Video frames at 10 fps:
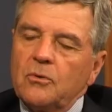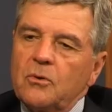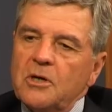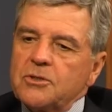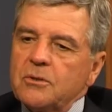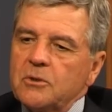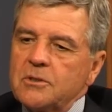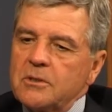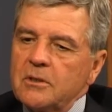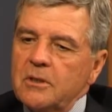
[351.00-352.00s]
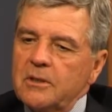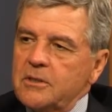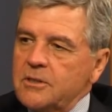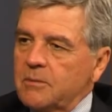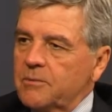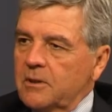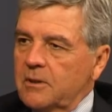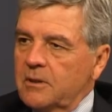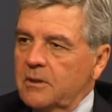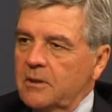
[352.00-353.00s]
question was, is this
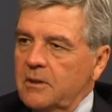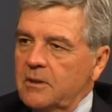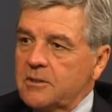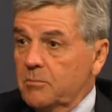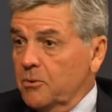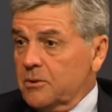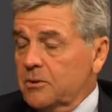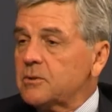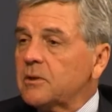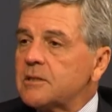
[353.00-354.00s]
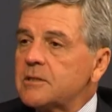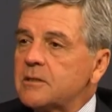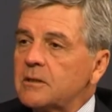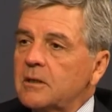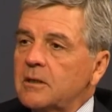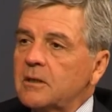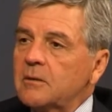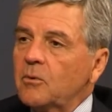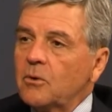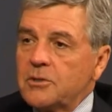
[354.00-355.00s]
something that is important to us,
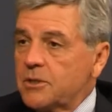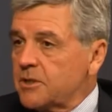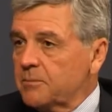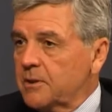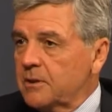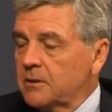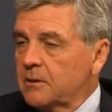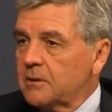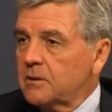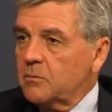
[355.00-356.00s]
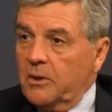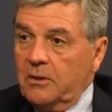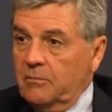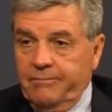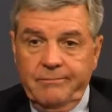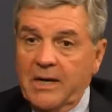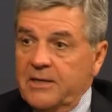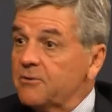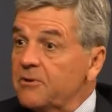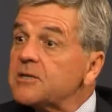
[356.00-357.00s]
or is it something we
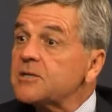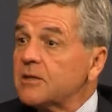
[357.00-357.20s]
might divest